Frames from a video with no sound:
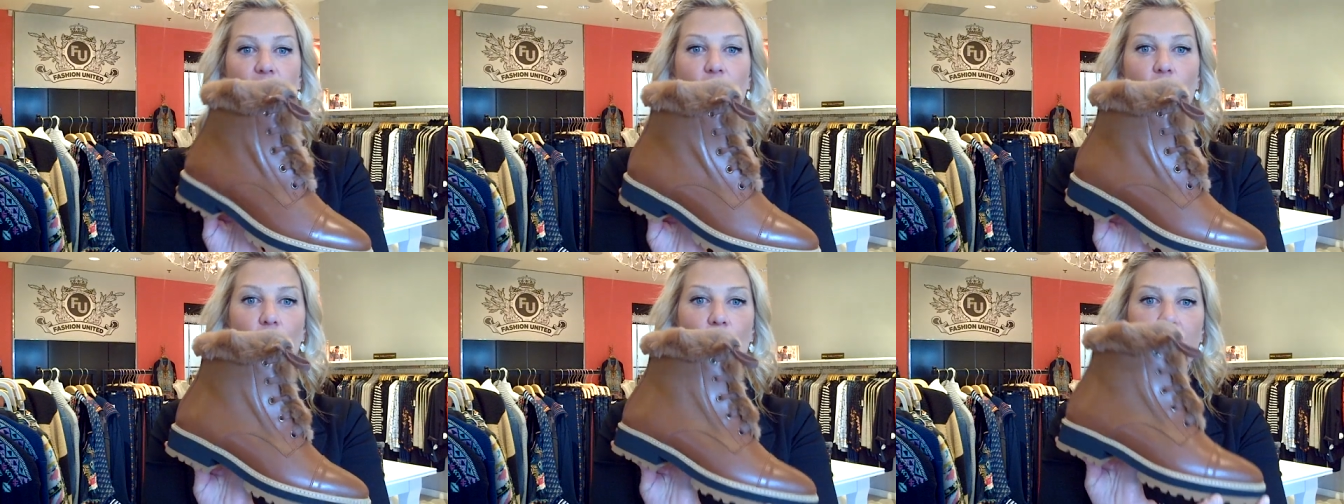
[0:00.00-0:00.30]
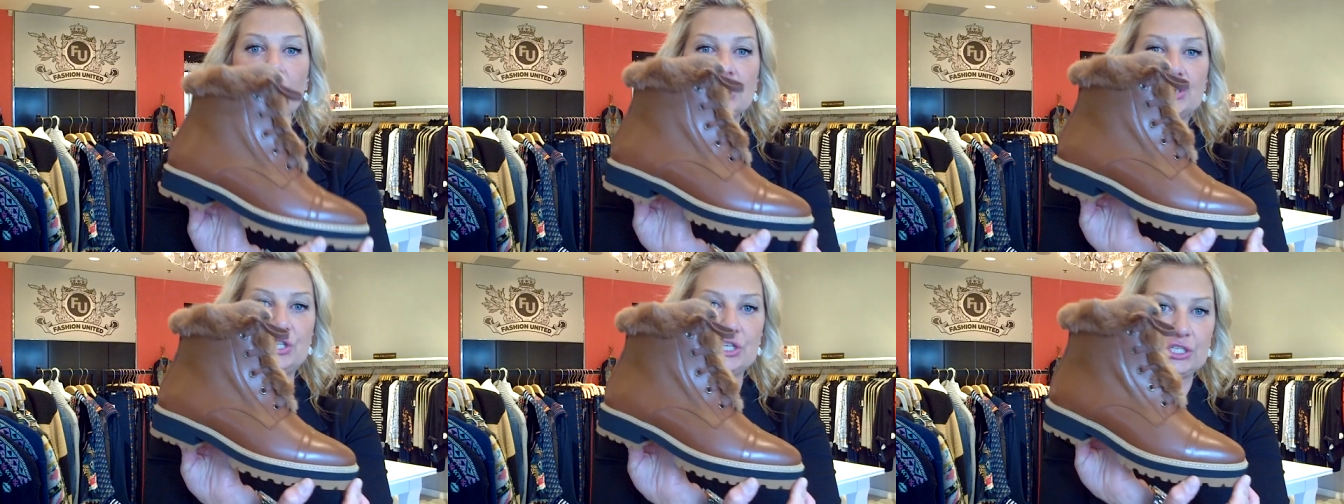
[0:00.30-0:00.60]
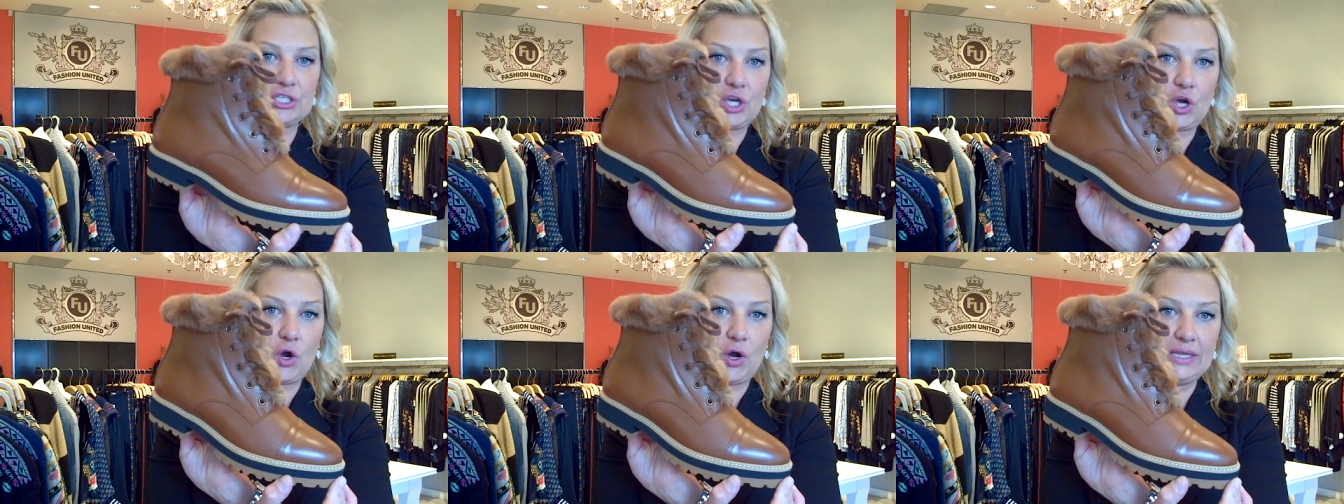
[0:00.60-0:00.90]

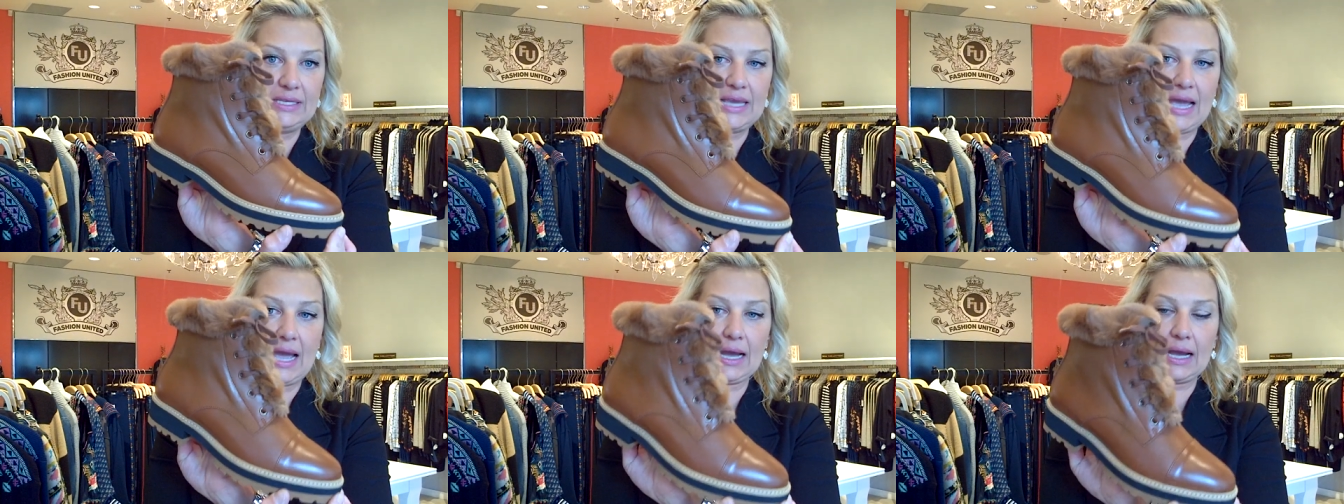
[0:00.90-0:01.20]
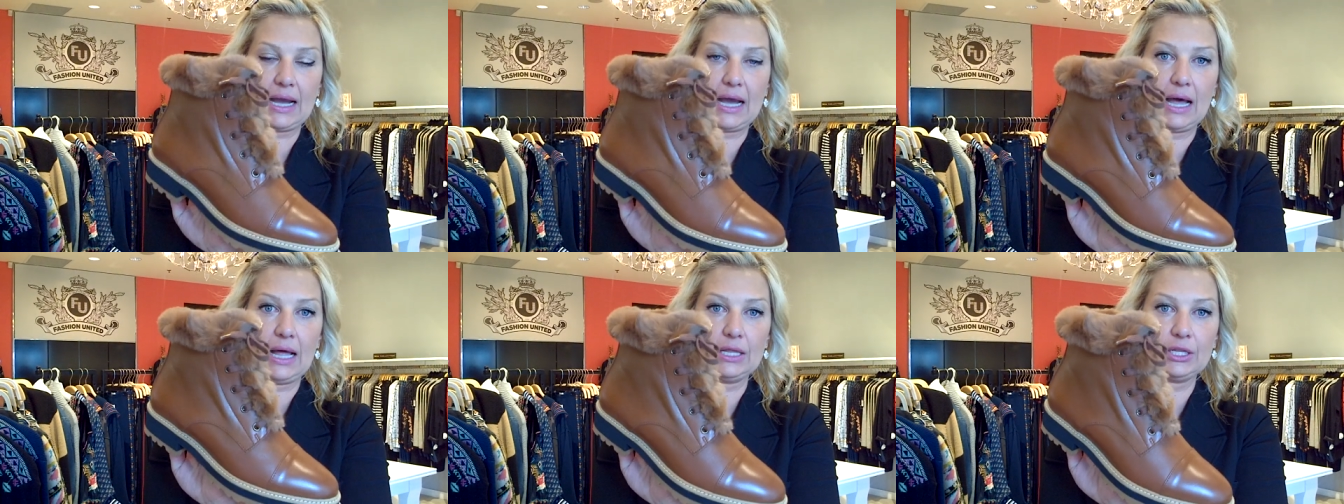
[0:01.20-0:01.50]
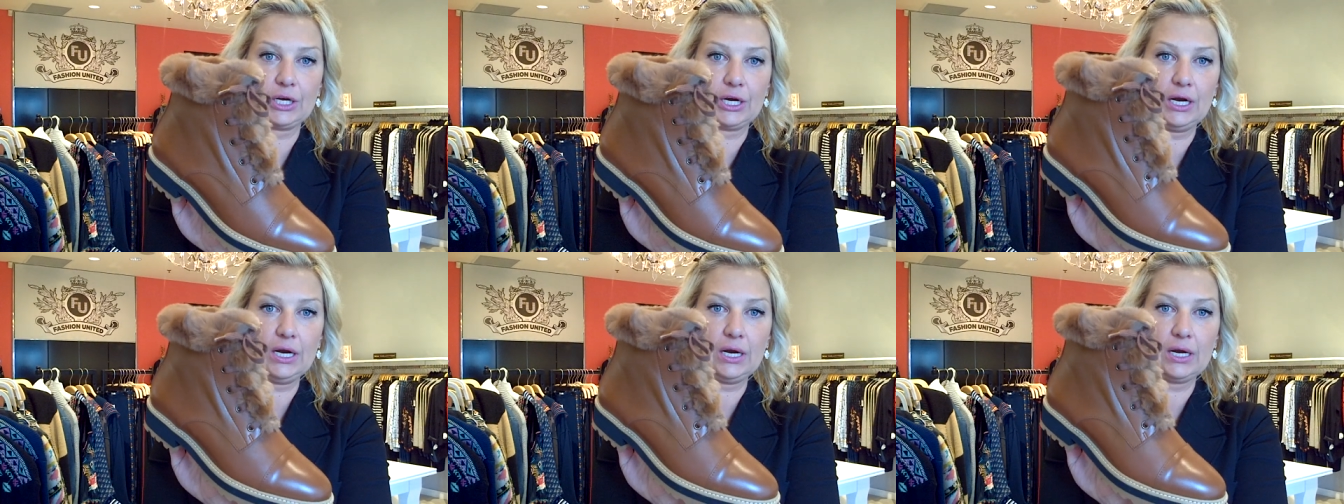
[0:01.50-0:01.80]
gorgeous cognac
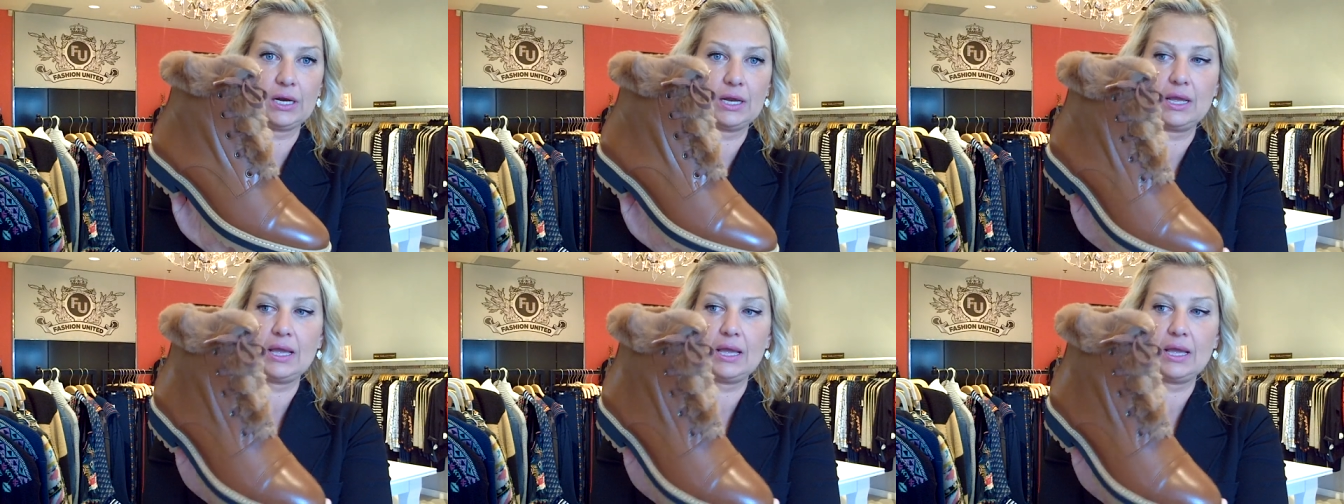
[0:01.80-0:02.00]
color.